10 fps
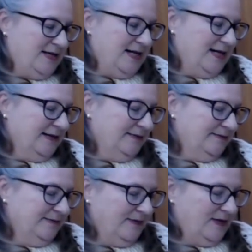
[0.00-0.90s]

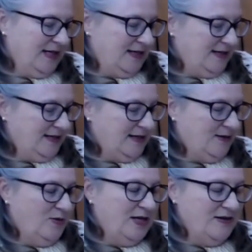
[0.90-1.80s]
yarn in
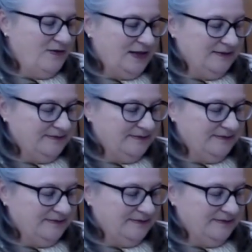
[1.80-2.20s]
weaving,